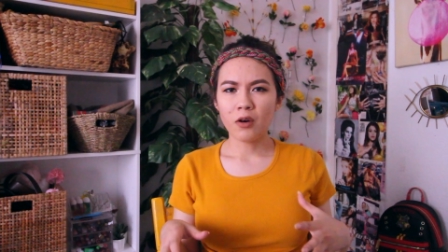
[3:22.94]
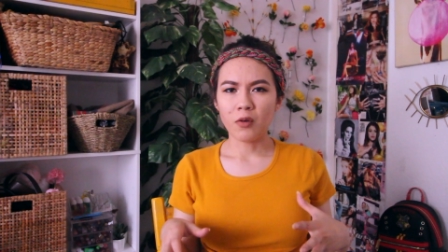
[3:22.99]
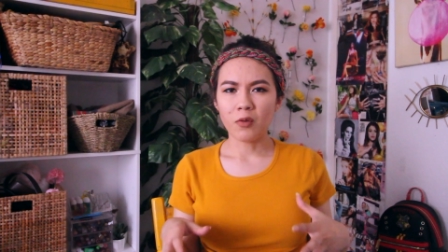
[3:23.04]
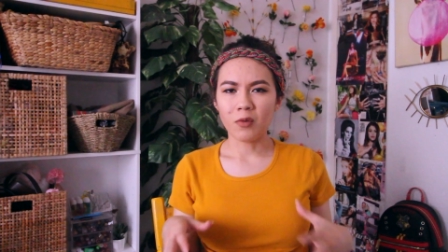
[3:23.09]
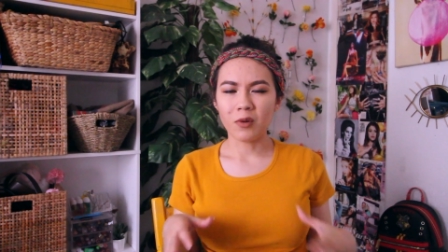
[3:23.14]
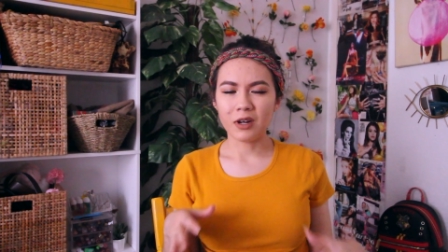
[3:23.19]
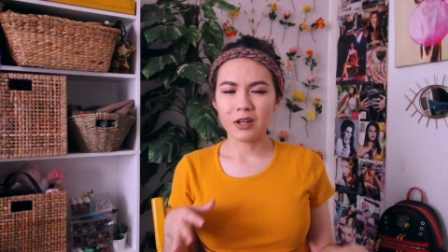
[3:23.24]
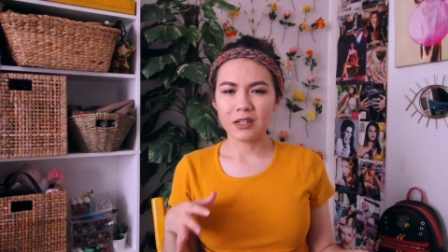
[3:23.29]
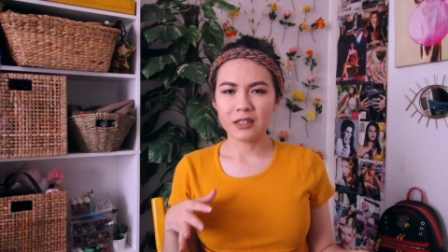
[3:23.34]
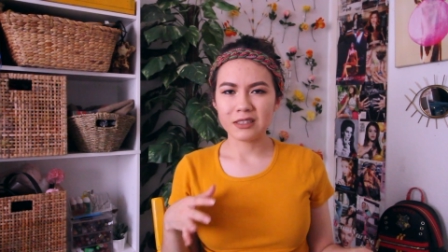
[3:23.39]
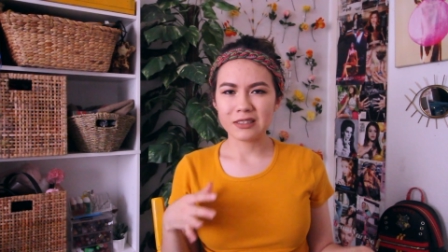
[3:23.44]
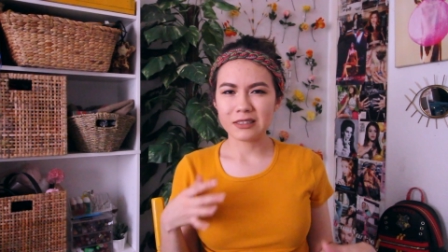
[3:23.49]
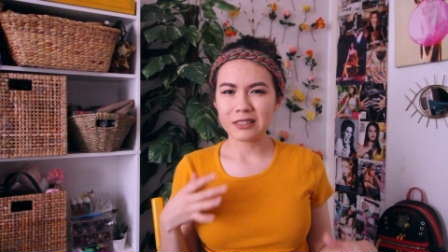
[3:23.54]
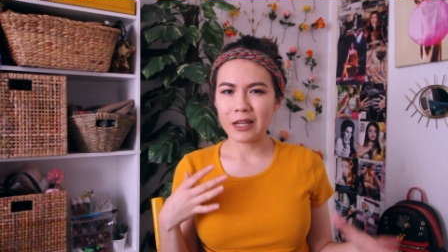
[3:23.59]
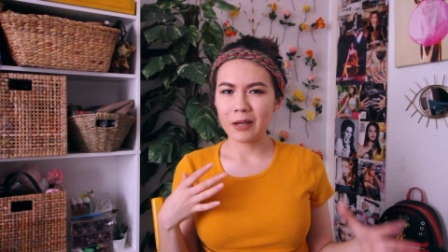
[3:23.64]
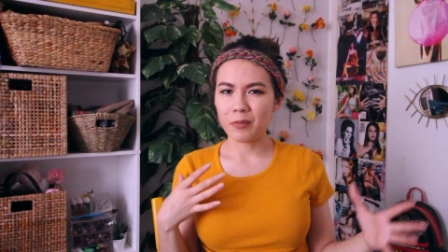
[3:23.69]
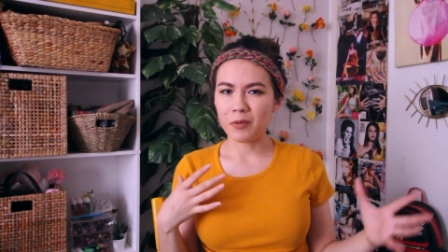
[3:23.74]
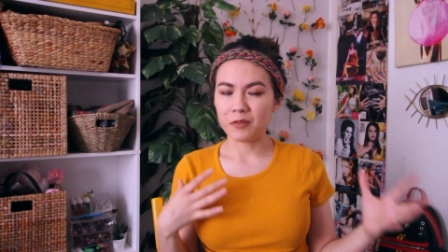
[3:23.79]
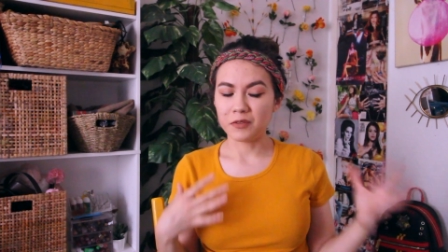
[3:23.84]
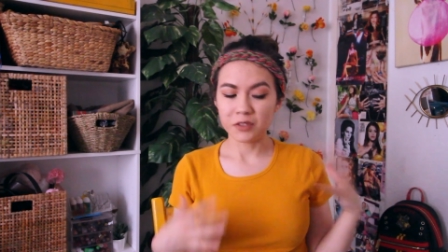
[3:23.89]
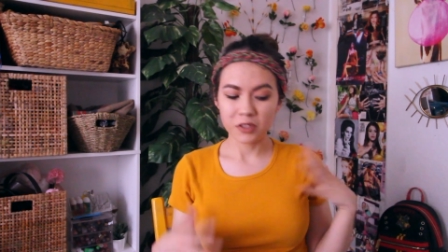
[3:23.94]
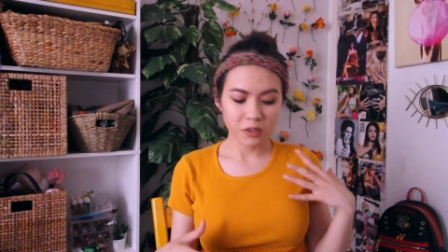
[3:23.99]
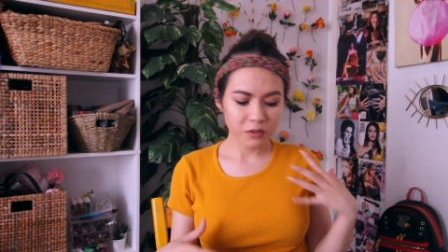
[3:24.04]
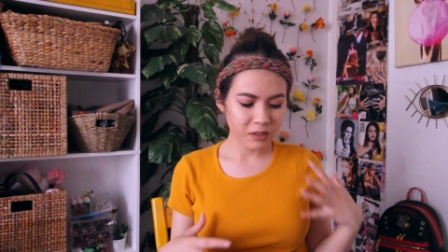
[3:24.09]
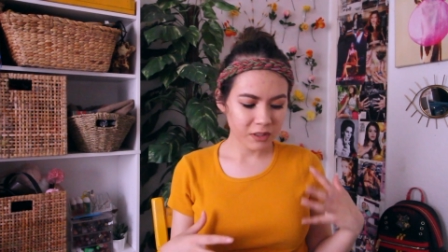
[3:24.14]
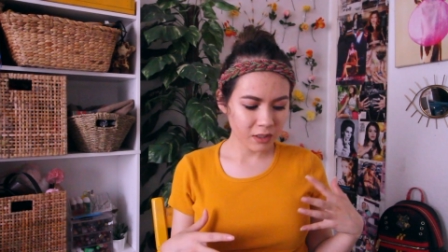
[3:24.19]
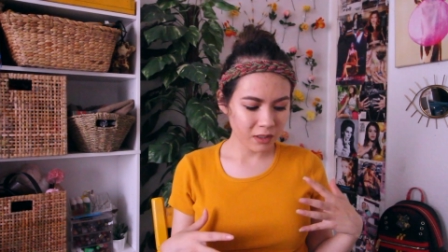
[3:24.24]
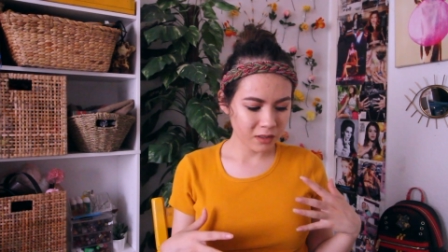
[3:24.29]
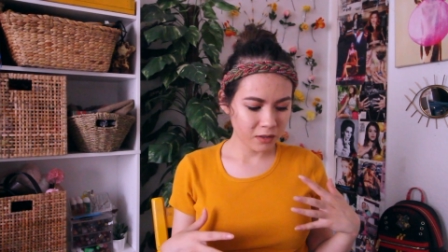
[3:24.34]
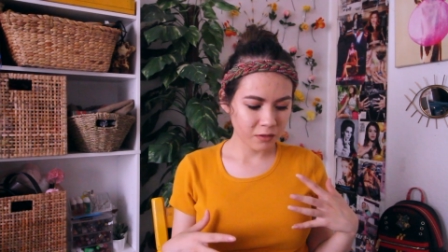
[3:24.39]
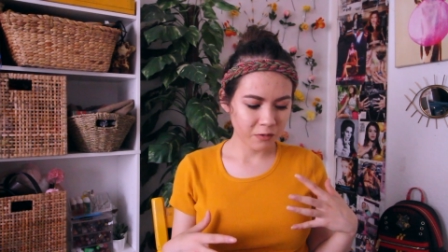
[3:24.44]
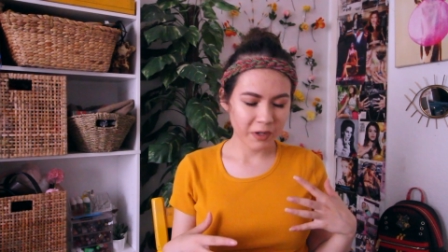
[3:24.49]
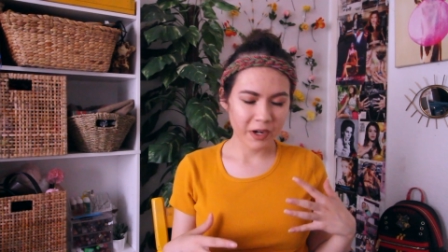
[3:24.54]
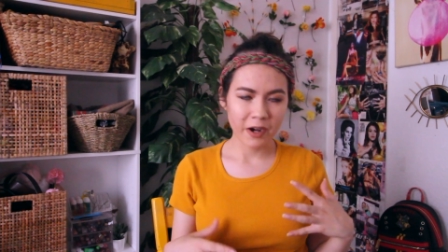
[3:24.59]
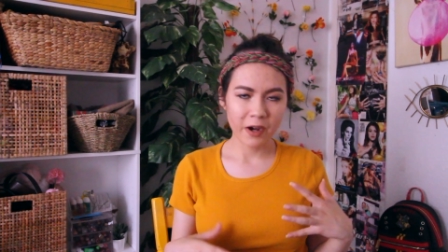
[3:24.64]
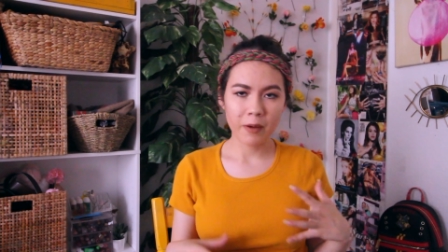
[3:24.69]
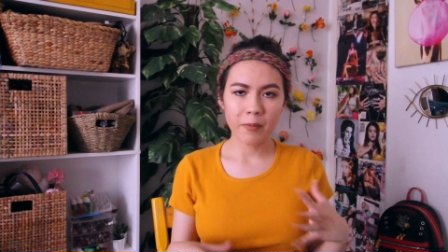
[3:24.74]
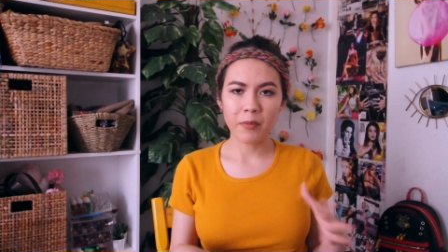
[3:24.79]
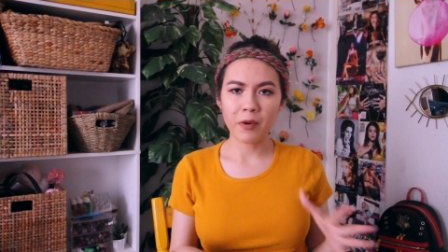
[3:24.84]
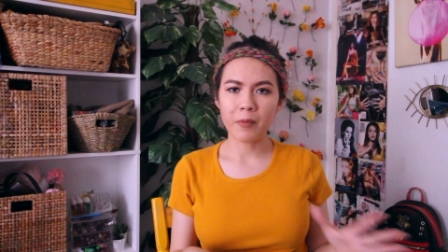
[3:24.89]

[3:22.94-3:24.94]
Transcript: what type of shoes he's wearing,